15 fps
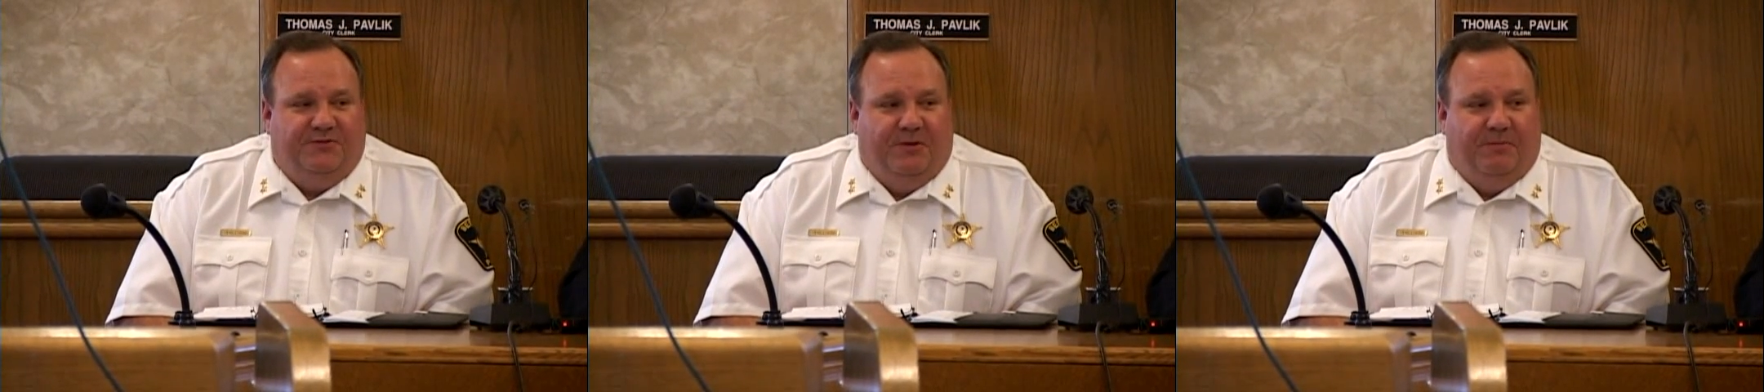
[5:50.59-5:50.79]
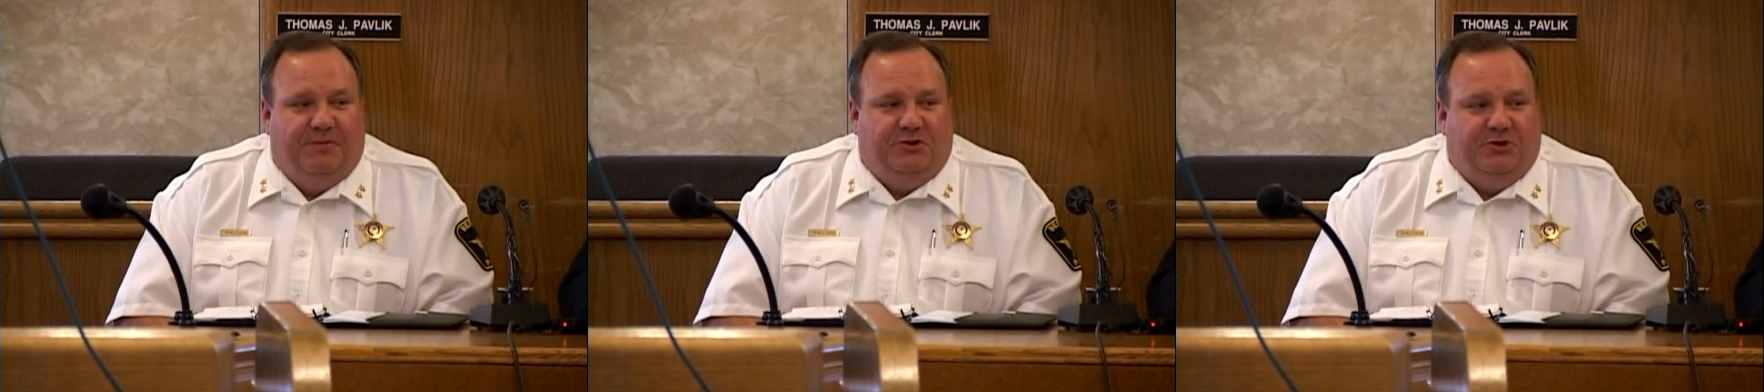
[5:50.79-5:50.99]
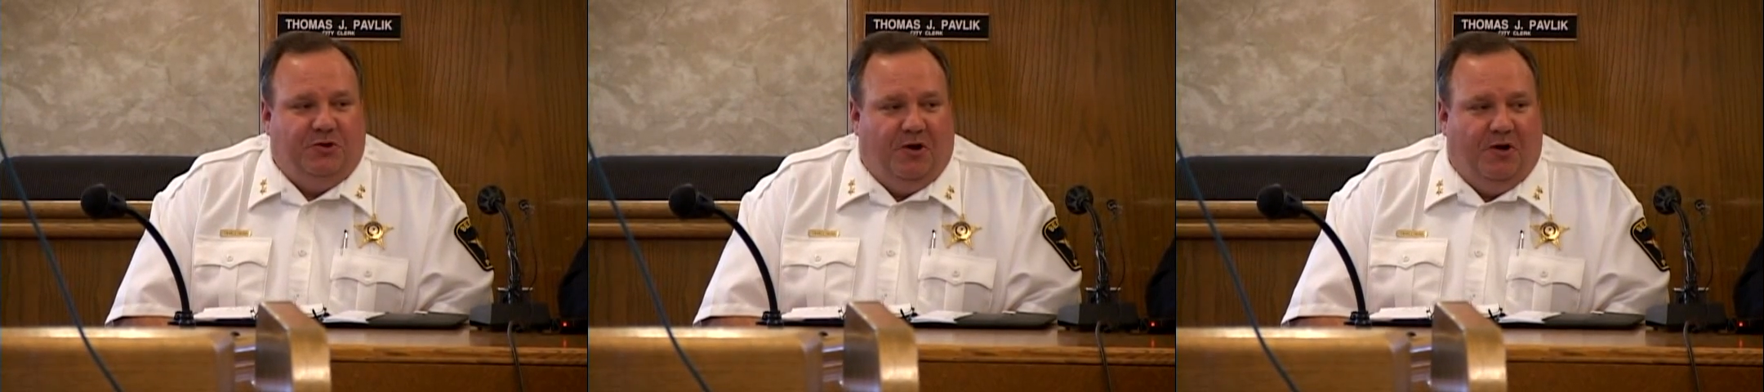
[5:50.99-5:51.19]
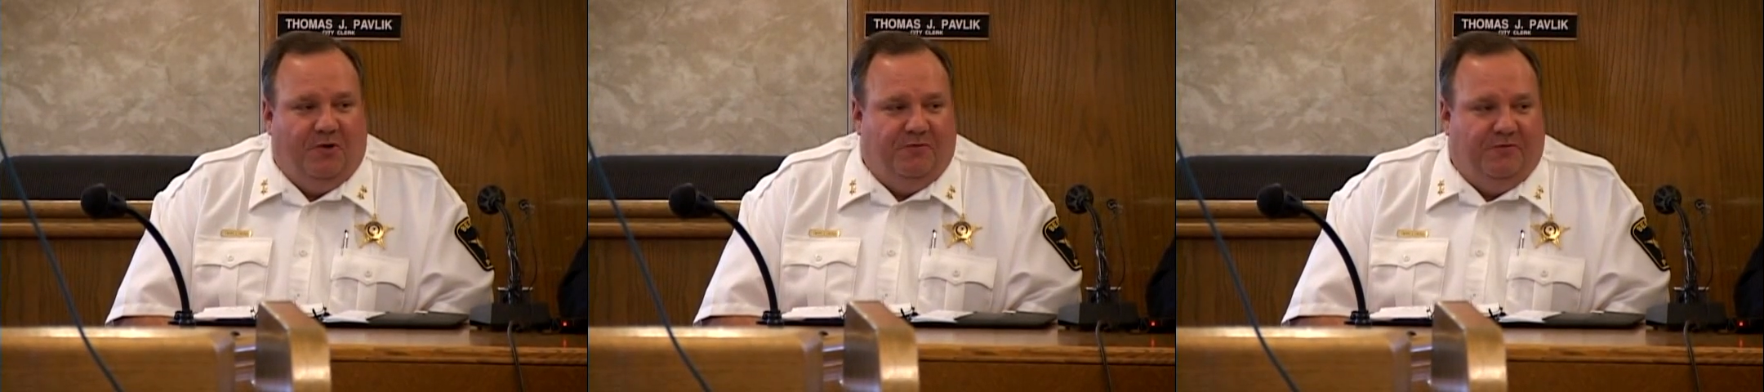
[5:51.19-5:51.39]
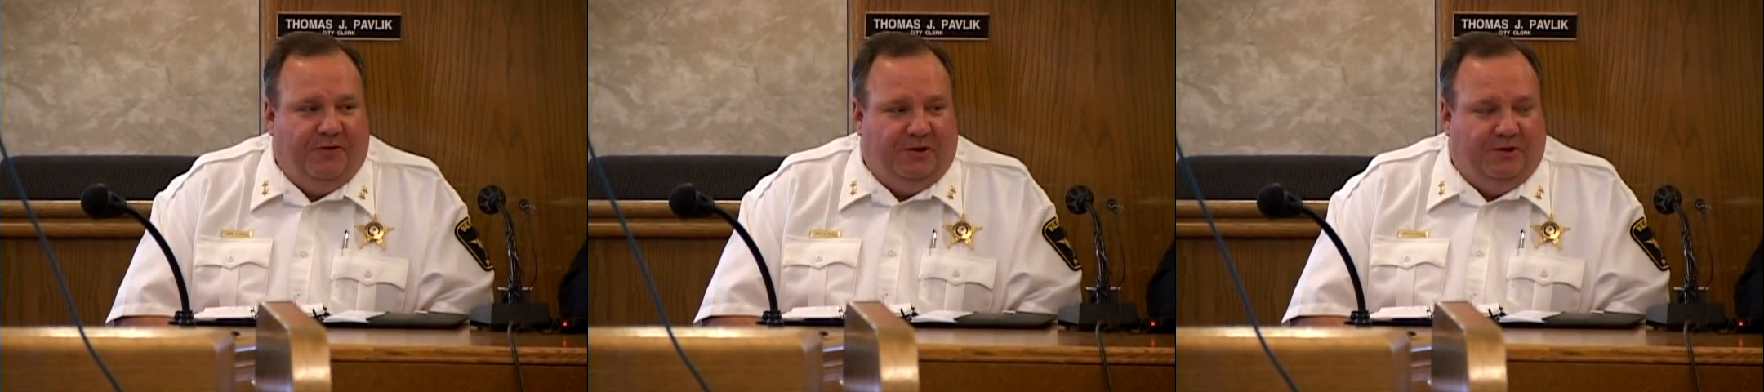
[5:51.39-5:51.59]
from the
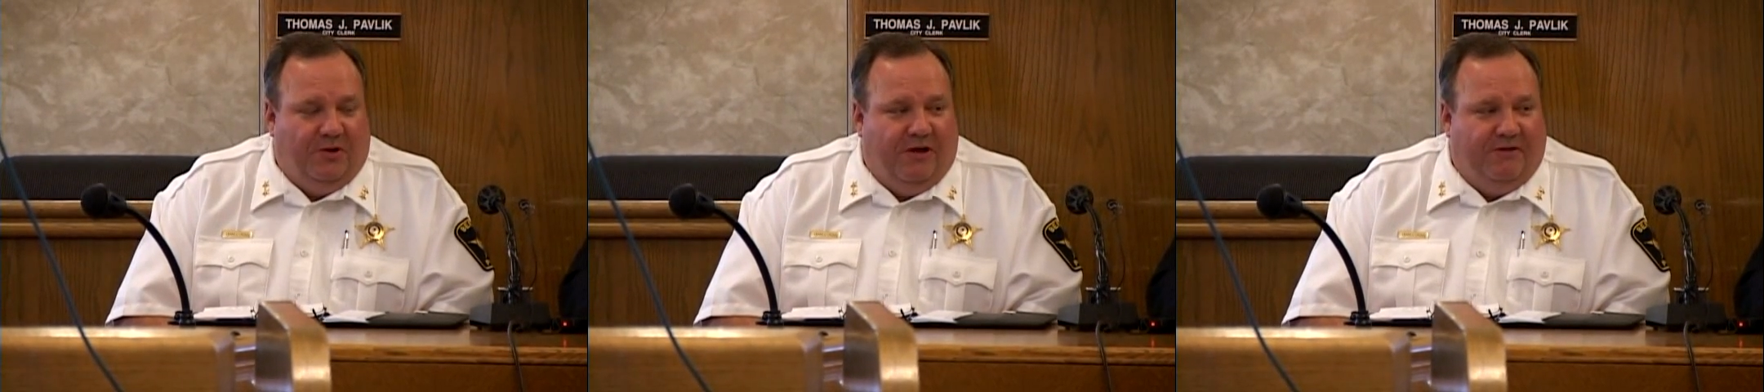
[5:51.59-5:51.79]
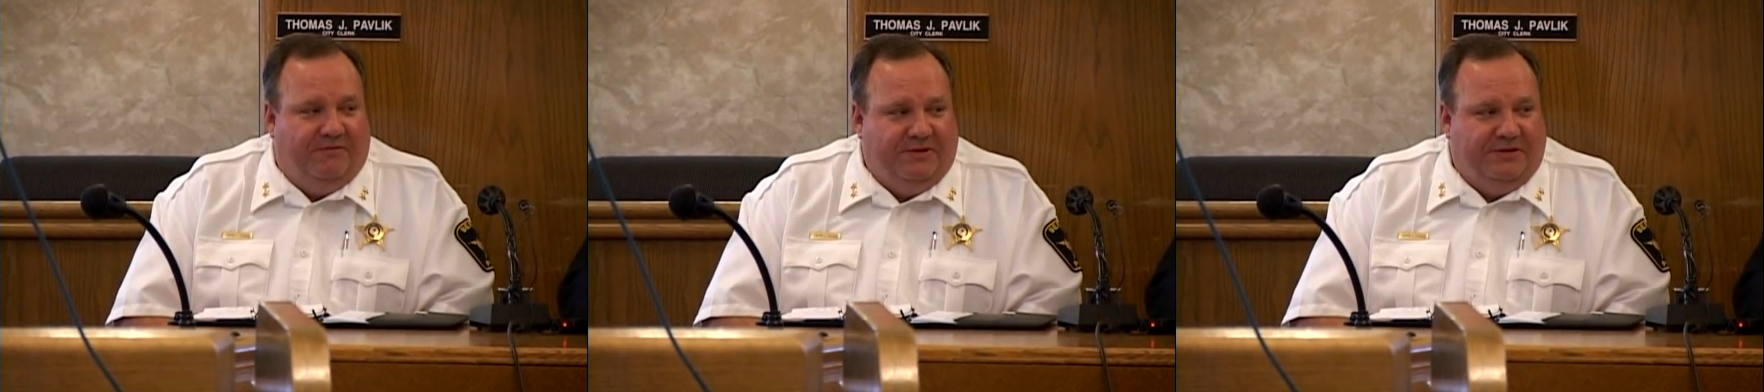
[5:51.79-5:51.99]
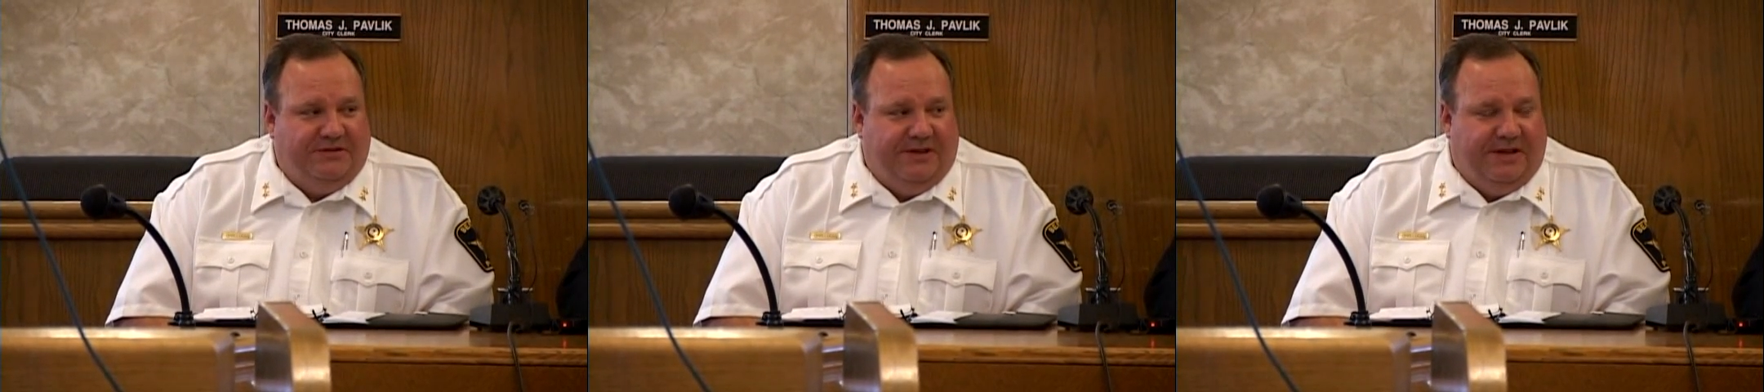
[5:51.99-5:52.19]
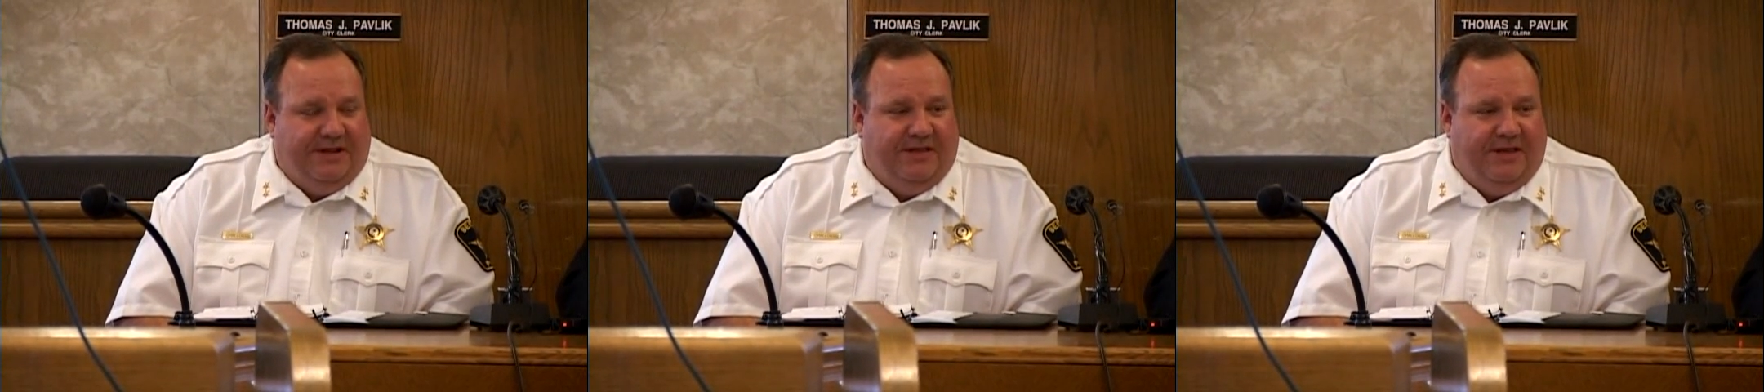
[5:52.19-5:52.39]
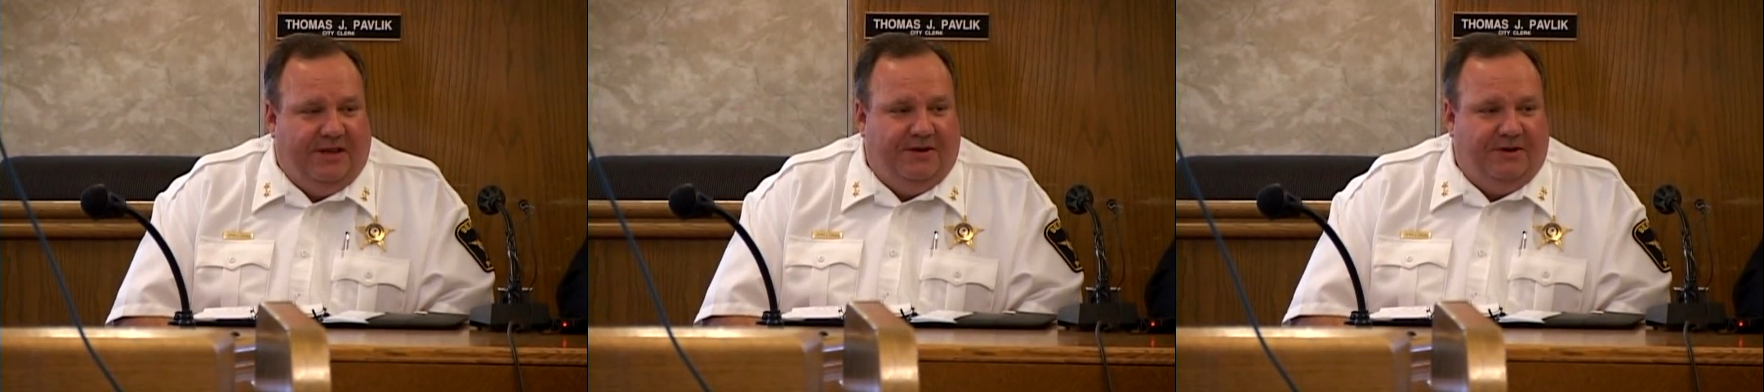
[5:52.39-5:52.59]
Chicago Field Office
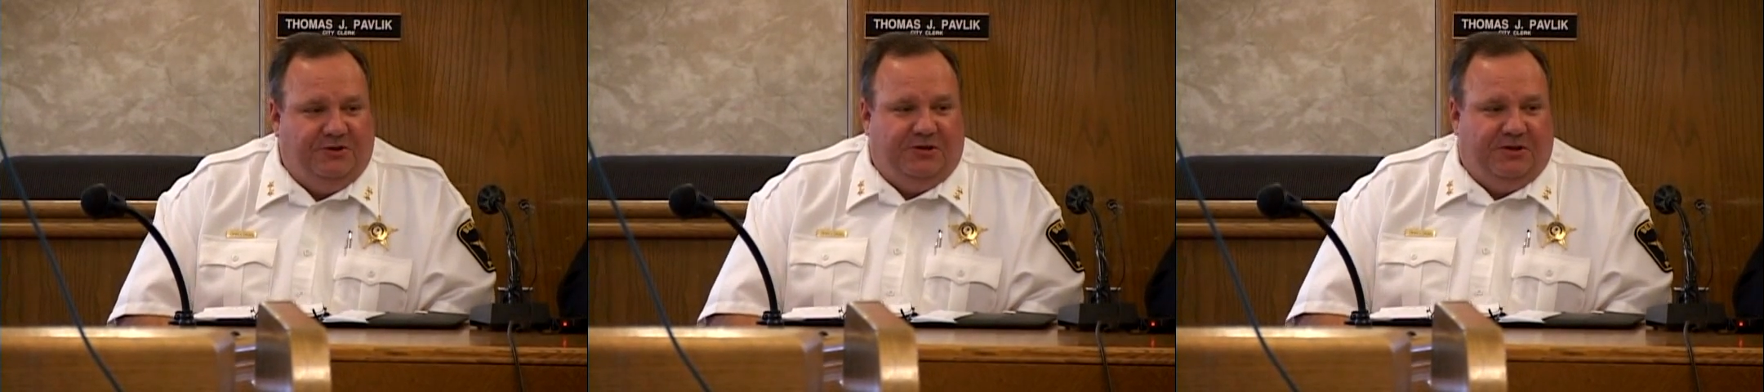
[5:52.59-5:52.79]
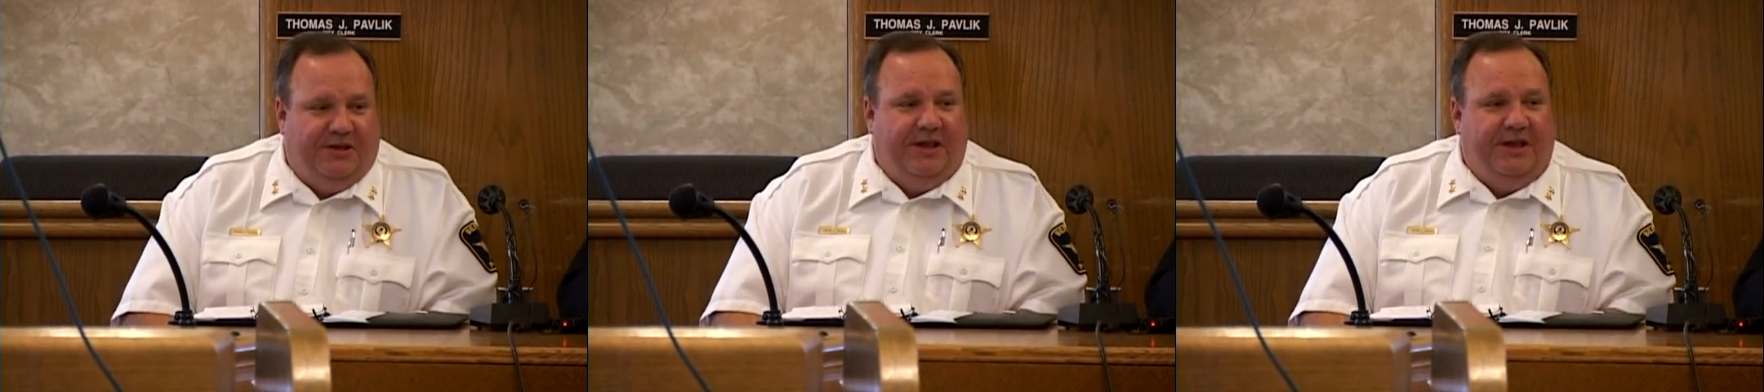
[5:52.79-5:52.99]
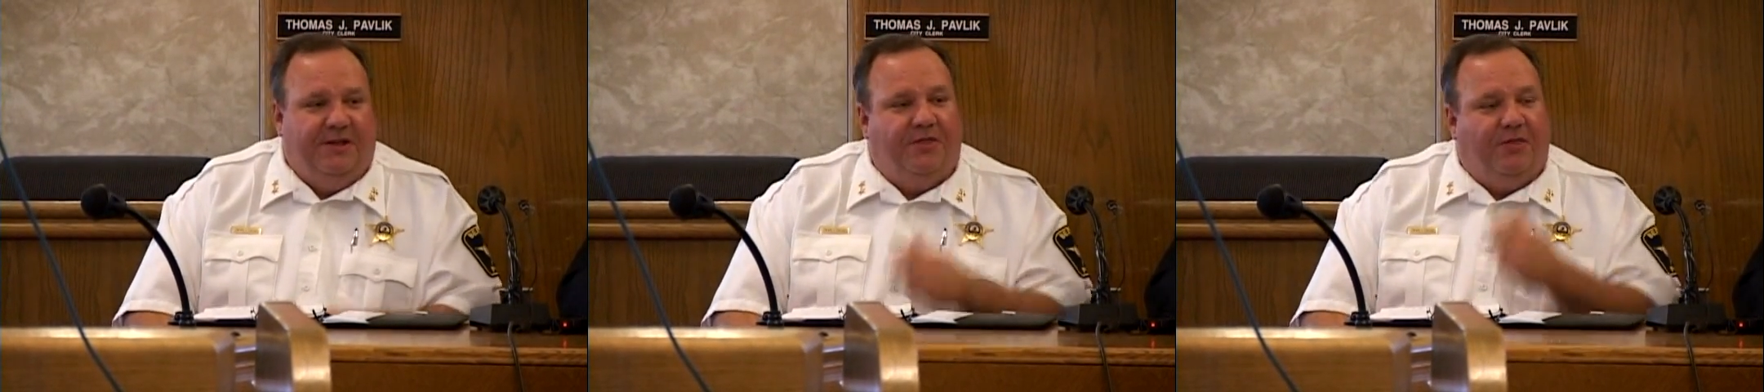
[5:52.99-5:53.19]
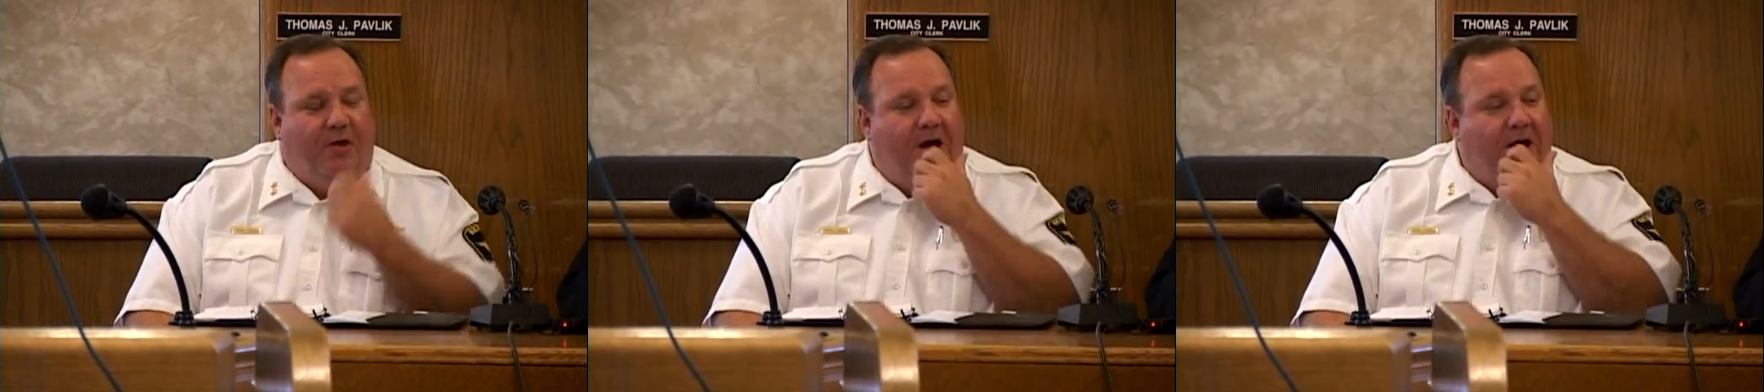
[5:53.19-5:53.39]
that they initially had